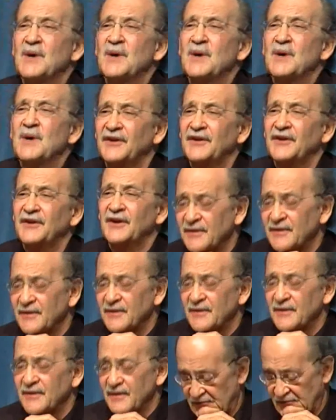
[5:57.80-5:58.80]
known,
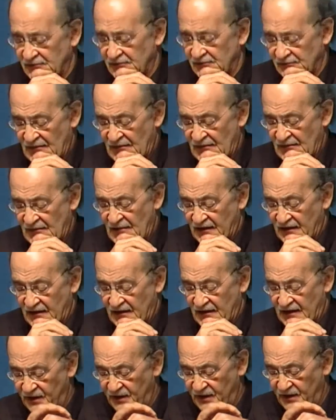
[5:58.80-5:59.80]

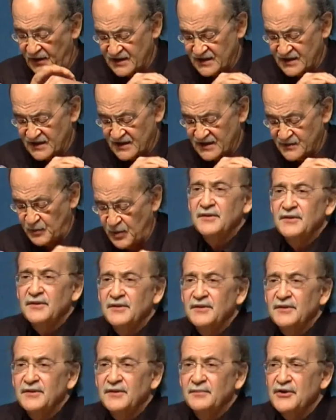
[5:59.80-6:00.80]
Capital's point of
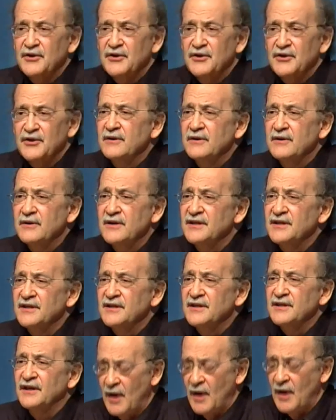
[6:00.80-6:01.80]
departure is the
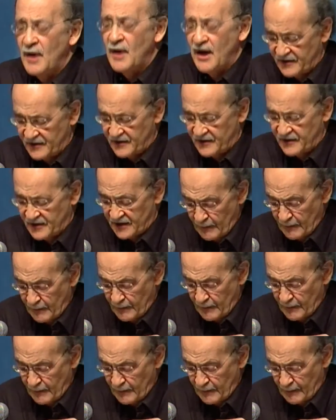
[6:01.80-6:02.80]
commodity.
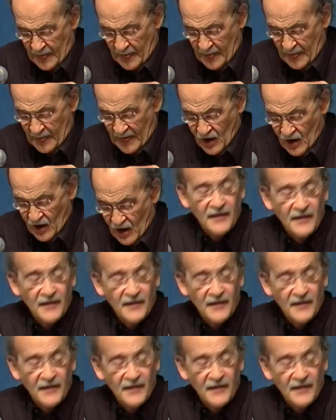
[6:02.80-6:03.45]
On